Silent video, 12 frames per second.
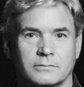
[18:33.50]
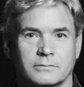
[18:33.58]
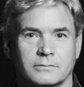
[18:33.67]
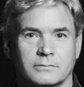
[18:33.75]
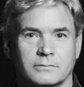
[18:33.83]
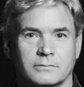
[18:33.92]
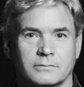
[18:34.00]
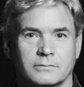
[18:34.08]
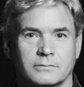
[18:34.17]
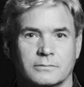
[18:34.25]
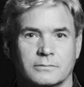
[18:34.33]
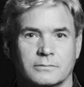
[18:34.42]

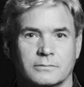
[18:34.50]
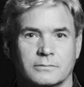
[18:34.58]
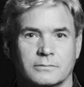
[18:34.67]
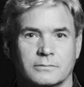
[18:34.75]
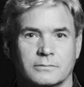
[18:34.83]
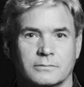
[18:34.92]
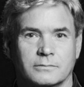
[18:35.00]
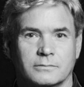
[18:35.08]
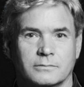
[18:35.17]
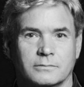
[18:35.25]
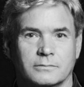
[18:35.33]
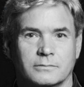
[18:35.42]

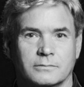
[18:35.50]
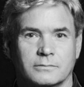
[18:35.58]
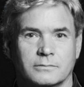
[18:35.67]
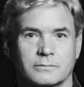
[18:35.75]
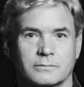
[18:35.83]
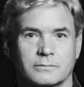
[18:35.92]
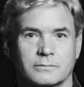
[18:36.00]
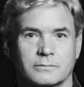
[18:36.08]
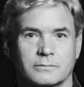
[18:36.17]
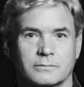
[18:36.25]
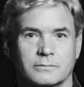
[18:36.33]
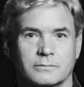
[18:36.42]

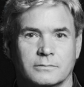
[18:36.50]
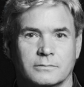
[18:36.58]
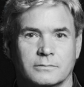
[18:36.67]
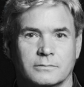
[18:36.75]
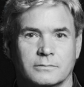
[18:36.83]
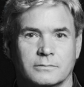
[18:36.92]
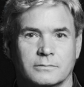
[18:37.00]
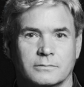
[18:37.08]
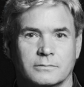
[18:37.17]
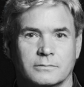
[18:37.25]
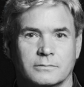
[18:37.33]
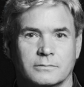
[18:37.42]

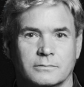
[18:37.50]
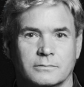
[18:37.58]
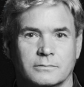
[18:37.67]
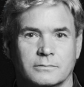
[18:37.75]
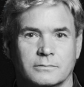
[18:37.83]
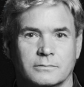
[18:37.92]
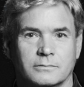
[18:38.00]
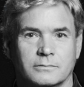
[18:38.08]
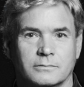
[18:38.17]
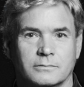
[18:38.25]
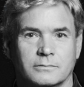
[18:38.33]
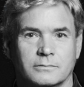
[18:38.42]

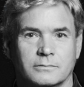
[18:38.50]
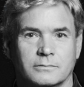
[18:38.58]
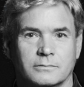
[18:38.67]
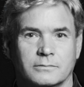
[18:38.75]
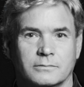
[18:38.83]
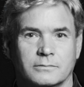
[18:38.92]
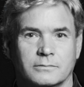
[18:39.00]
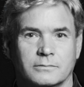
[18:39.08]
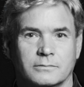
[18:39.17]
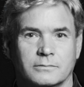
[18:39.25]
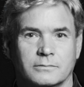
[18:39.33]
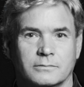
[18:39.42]
[no speech]